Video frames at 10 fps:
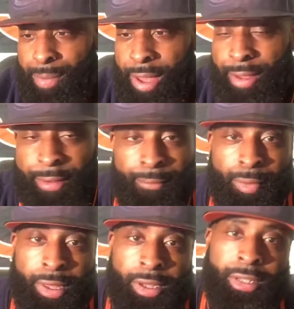Bay.
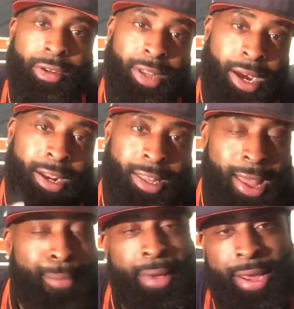So looking at
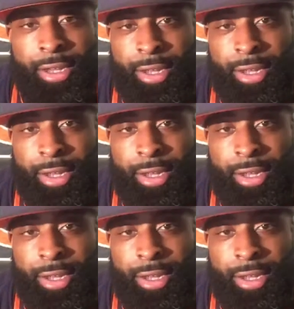that, man,